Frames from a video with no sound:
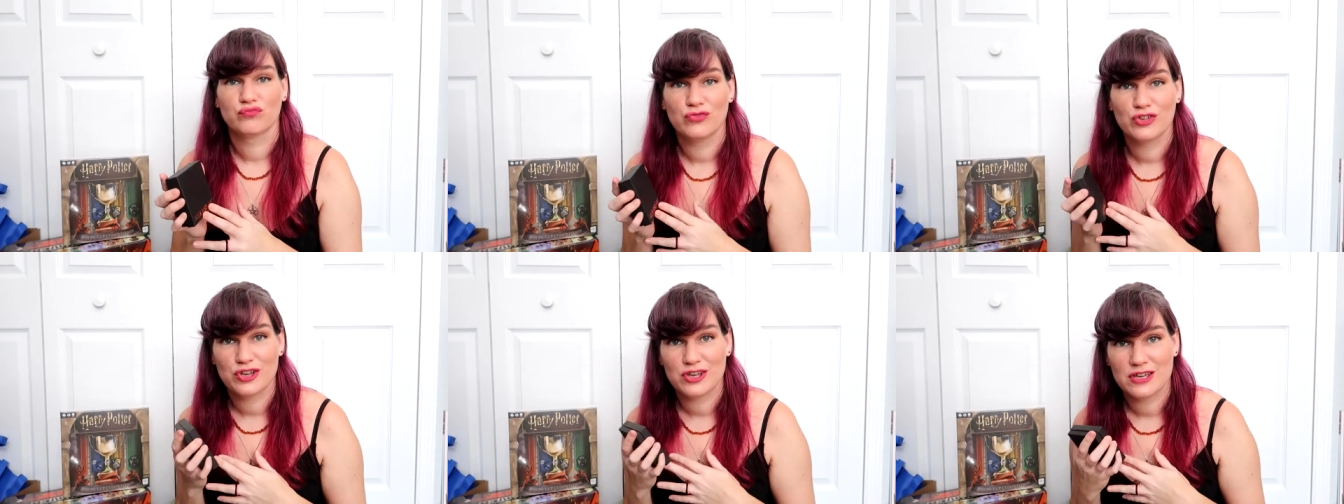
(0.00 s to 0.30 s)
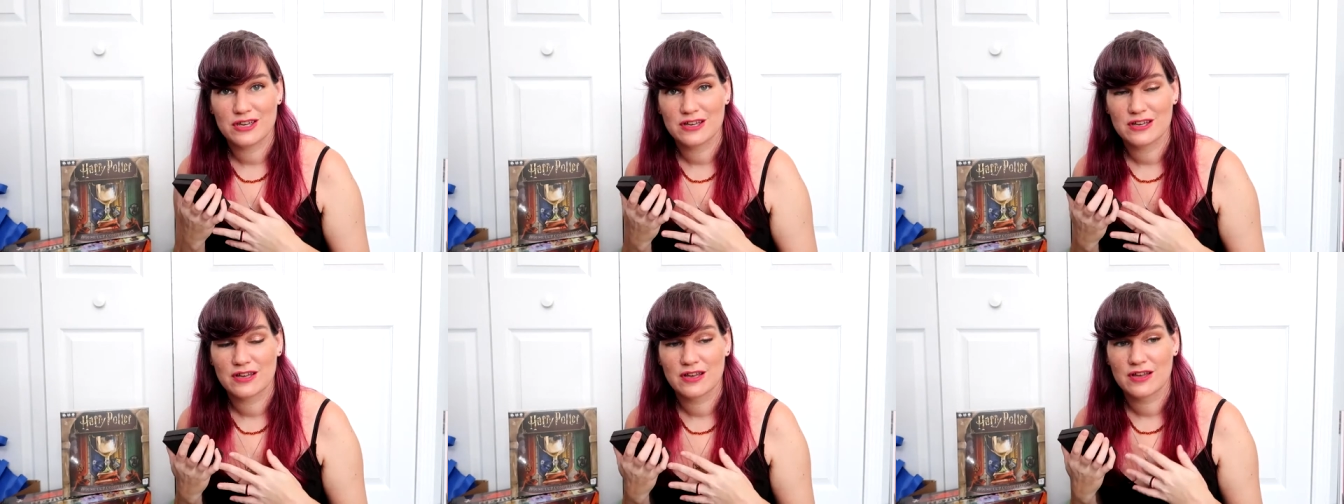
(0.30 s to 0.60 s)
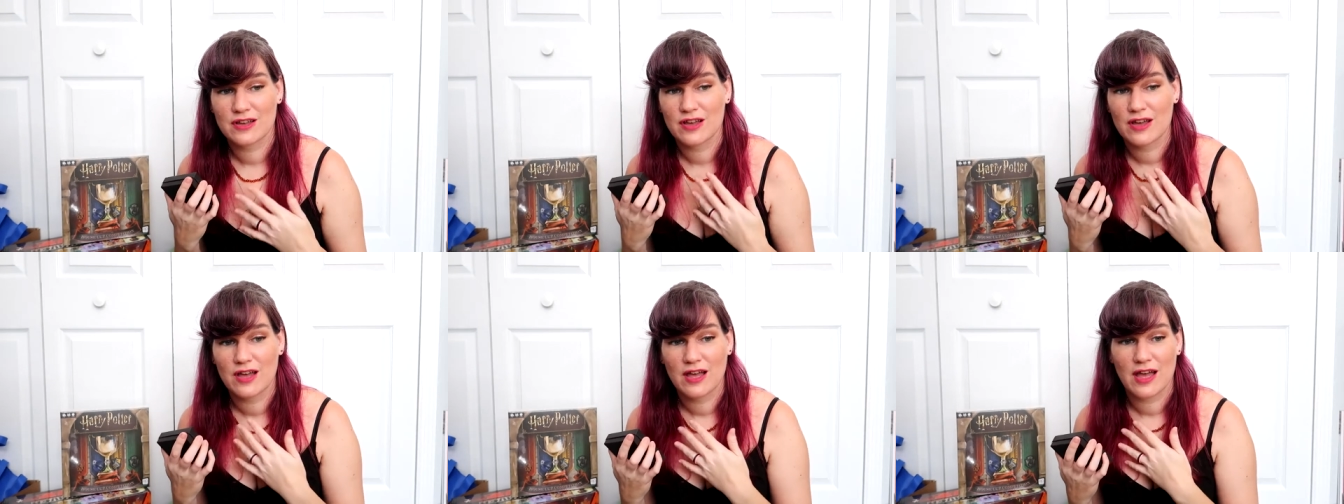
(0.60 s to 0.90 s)
looking
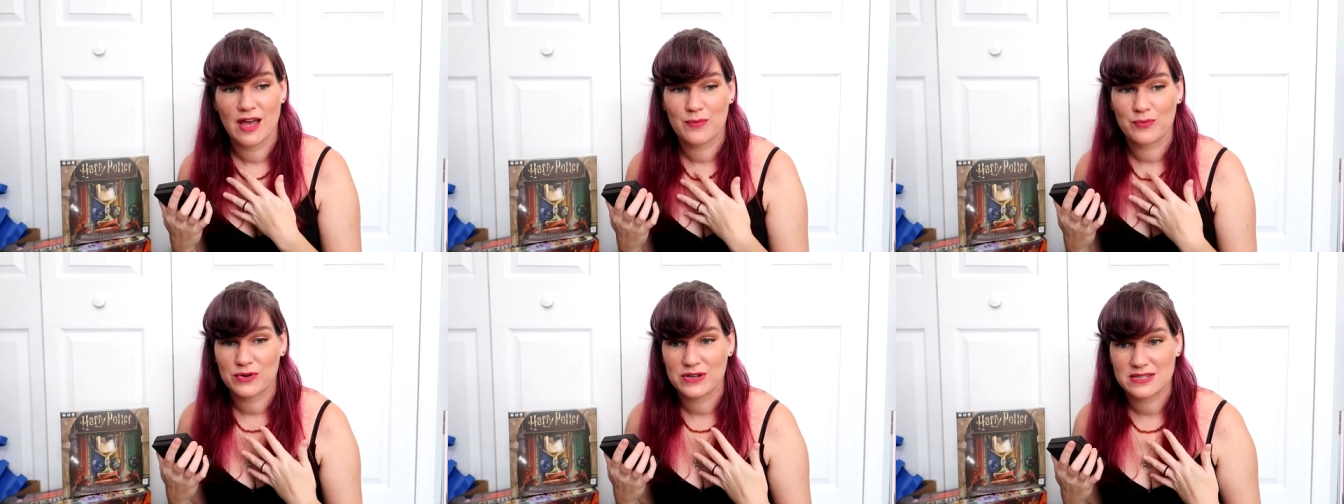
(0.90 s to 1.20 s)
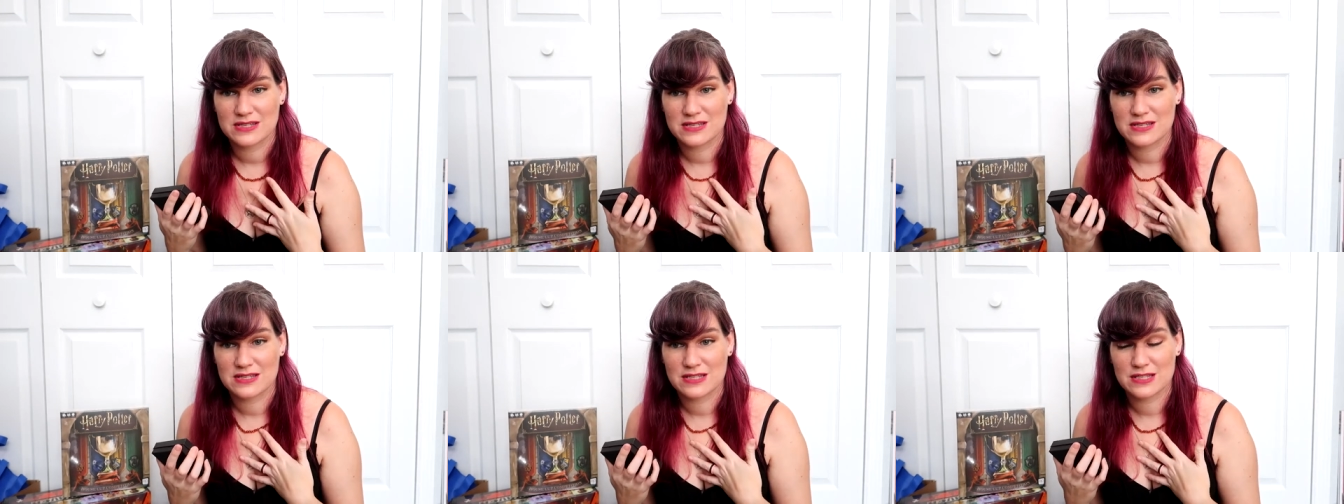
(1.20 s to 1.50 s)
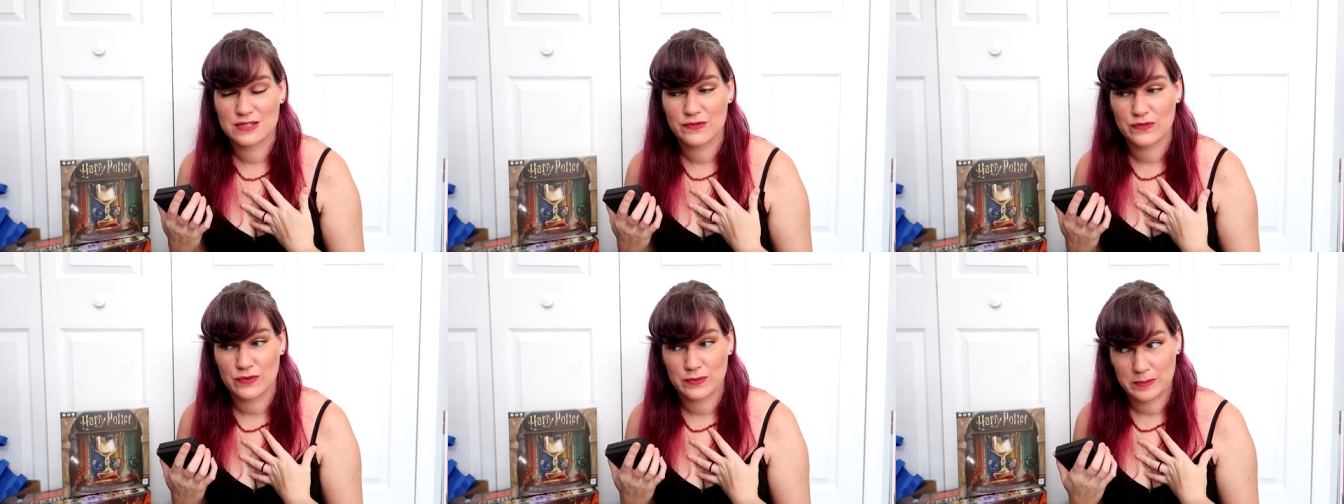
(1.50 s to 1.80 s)
at
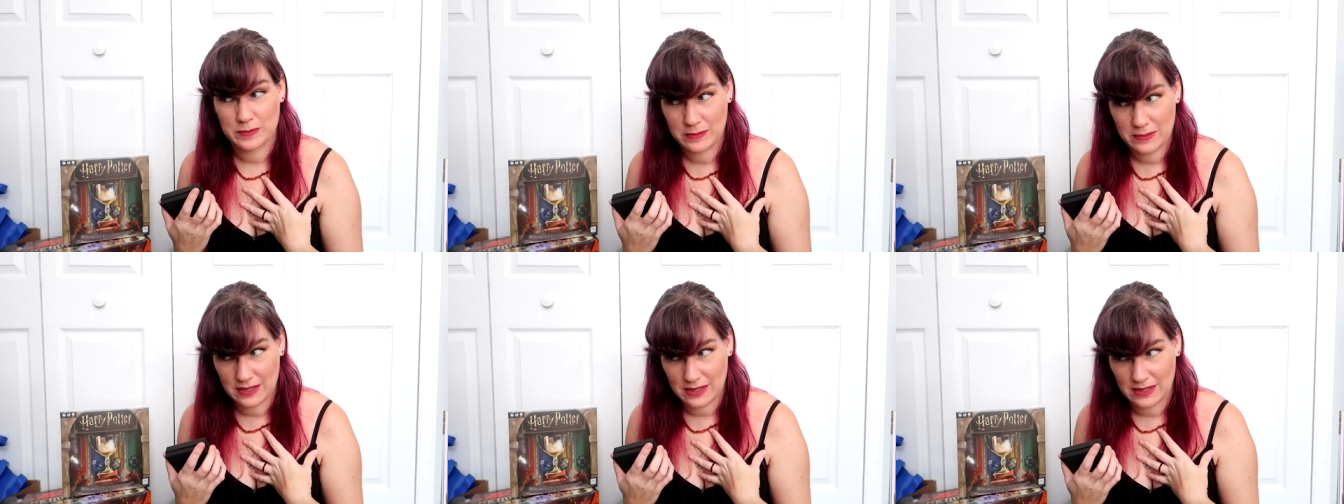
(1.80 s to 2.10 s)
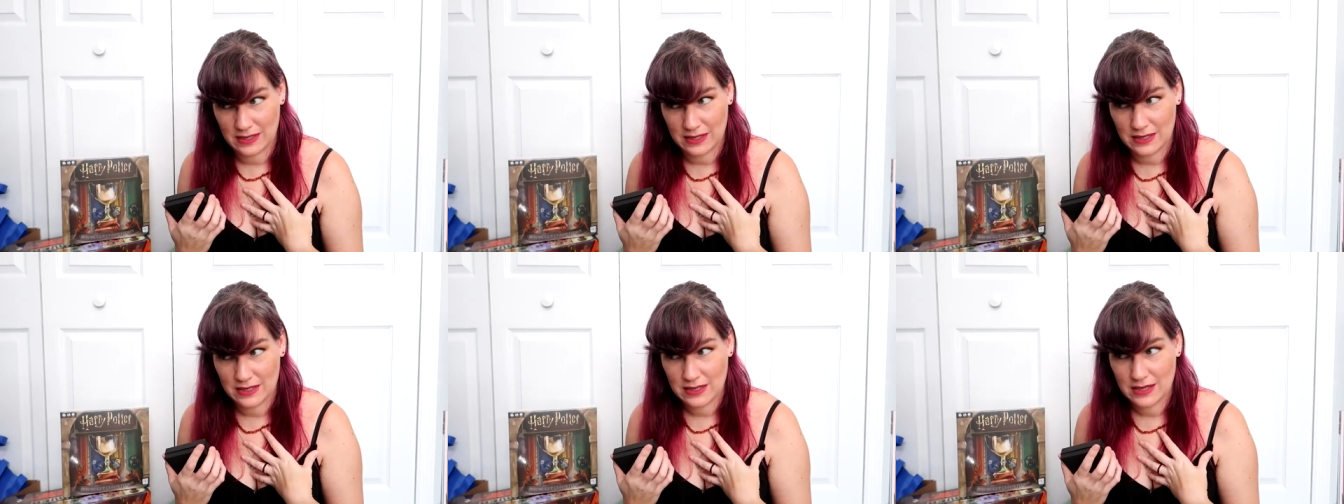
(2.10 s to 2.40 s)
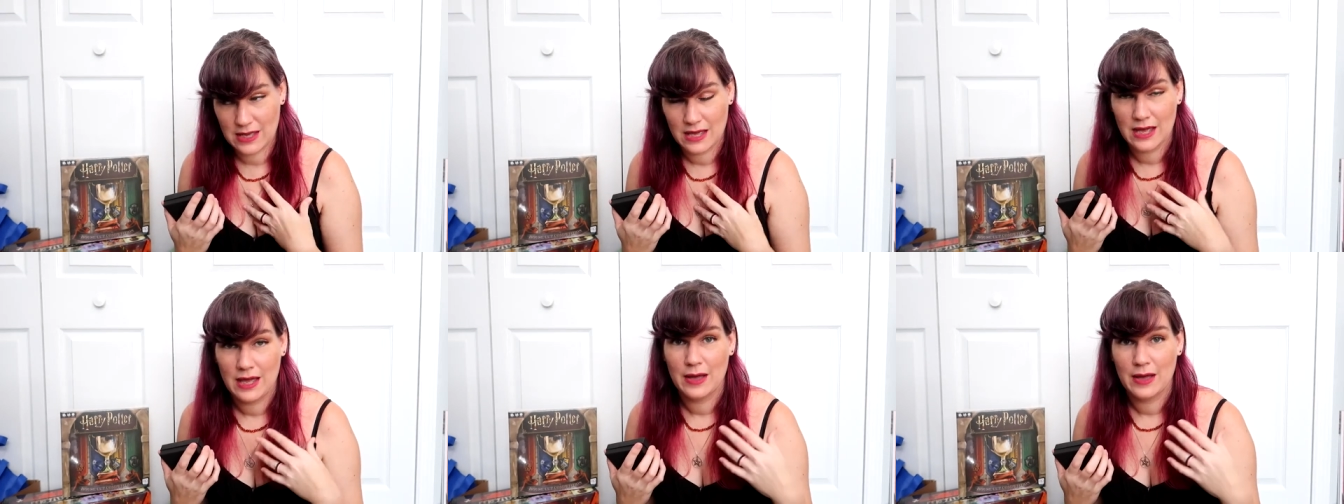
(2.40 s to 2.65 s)
bracelets for me,